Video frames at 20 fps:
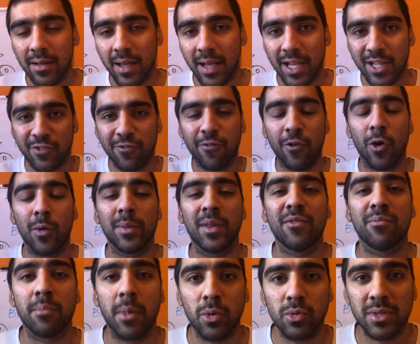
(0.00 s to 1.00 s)
is formed
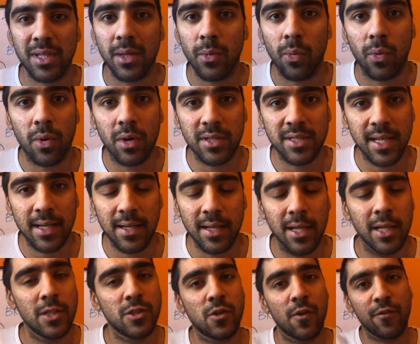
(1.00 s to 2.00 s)
of mostly water.
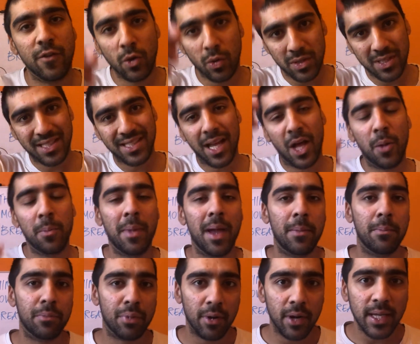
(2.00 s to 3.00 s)
So if your cell
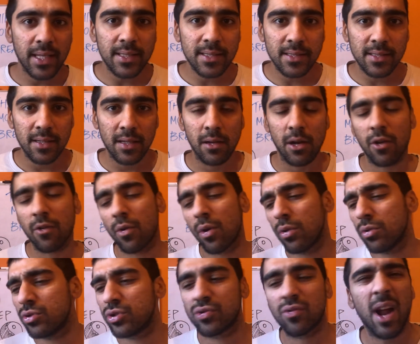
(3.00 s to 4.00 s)
membranes are
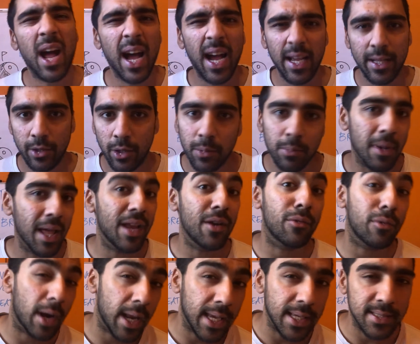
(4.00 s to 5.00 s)
all dried up like
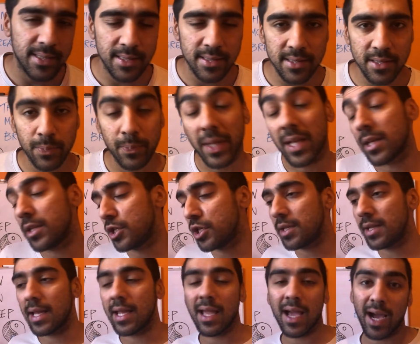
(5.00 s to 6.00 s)
raisins because you're
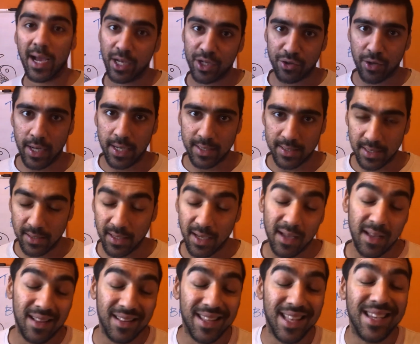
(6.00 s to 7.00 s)
dehydrated,
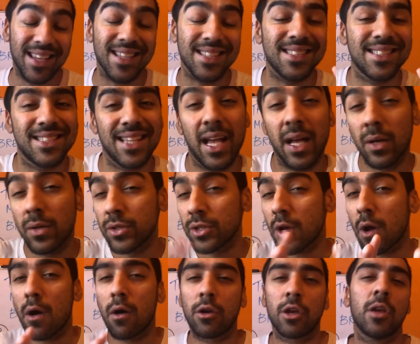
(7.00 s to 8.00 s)
then your cells
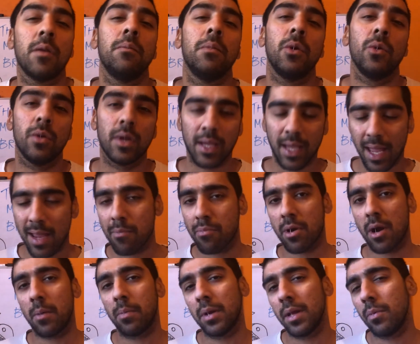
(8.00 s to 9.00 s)
can't communicate
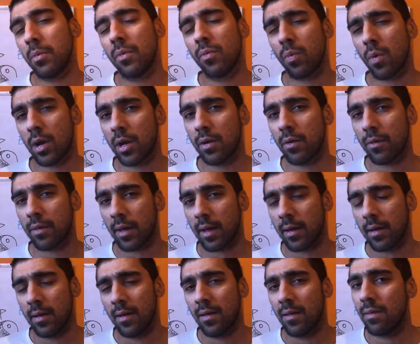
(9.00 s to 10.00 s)
properly with one another.
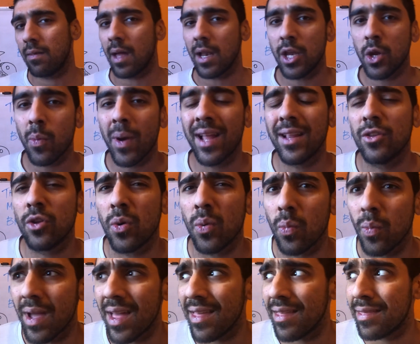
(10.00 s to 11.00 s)
Then you end up
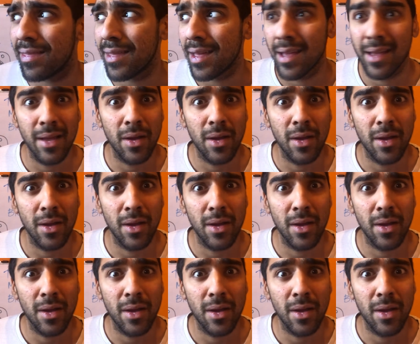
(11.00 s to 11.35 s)
with